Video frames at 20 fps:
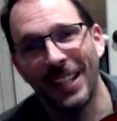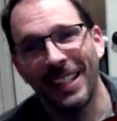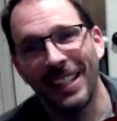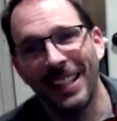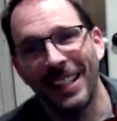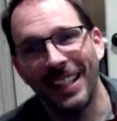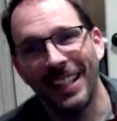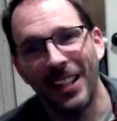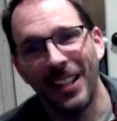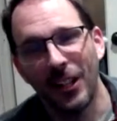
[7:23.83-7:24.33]

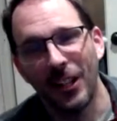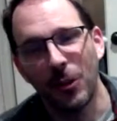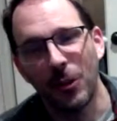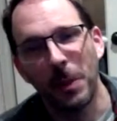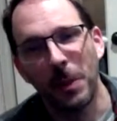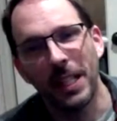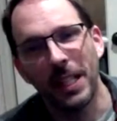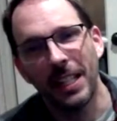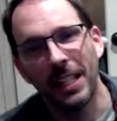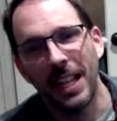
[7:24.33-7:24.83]
in
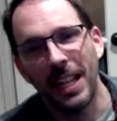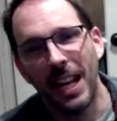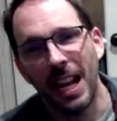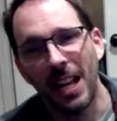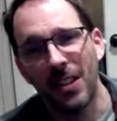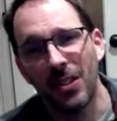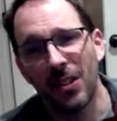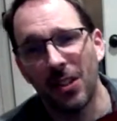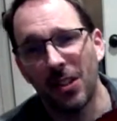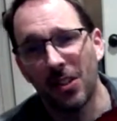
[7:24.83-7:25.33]
Topeka,
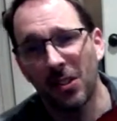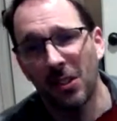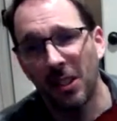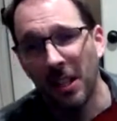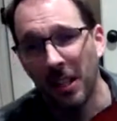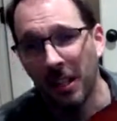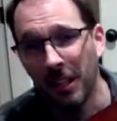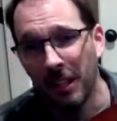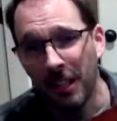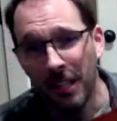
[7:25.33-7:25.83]
Kansas.
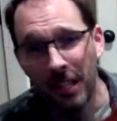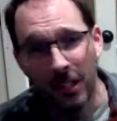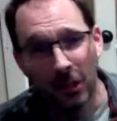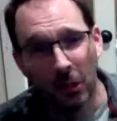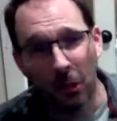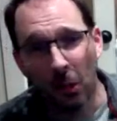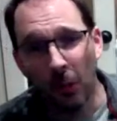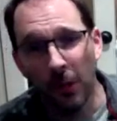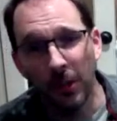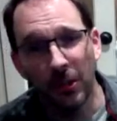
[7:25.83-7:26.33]
He
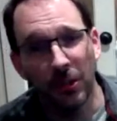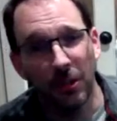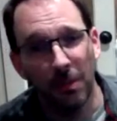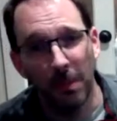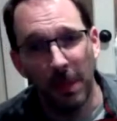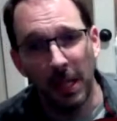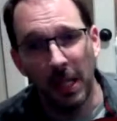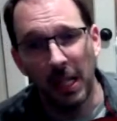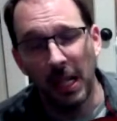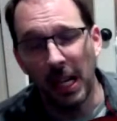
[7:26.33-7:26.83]
sold this to
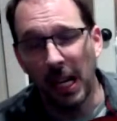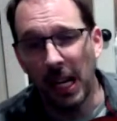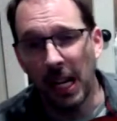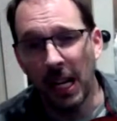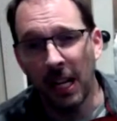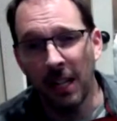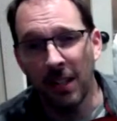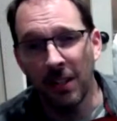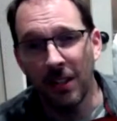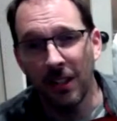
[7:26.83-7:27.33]
me,
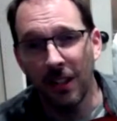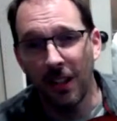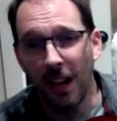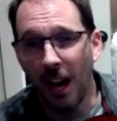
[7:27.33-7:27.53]
and